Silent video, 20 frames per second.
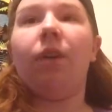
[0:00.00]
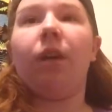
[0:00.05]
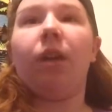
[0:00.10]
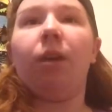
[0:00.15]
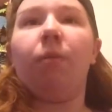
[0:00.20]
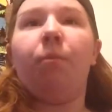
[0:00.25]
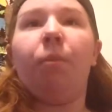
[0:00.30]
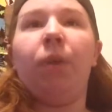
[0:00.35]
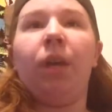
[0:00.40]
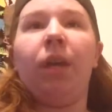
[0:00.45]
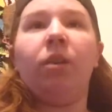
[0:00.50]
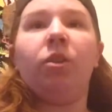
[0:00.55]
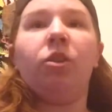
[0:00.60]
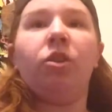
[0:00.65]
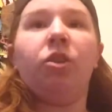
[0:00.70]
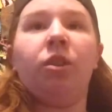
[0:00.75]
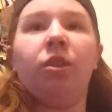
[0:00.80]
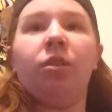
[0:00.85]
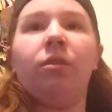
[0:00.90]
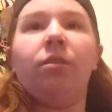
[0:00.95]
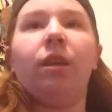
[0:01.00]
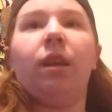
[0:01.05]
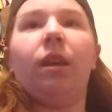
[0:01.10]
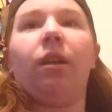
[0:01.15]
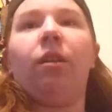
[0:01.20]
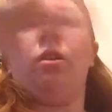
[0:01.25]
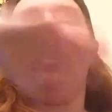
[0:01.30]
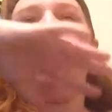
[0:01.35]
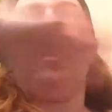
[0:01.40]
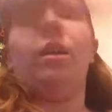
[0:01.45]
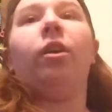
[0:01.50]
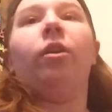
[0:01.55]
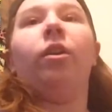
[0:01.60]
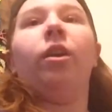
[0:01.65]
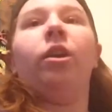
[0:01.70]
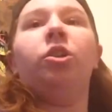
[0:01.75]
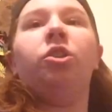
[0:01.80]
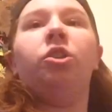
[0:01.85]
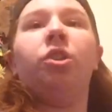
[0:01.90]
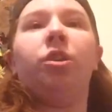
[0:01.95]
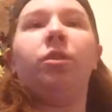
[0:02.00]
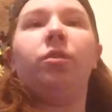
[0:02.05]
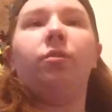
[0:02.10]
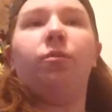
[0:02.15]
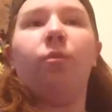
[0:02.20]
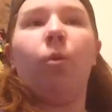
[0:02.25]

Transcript: like a bin just like, or an area just